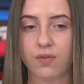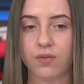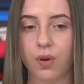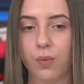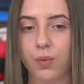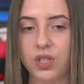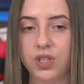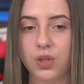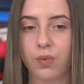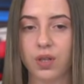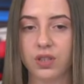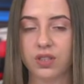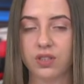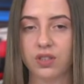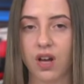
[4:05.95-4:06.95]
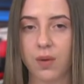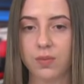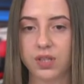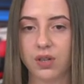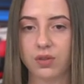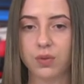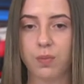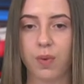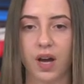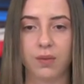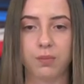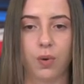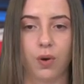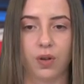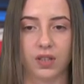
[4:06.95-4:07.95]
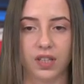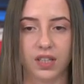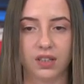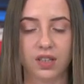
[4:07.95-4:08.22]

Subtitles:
from which the water comes out by boiling.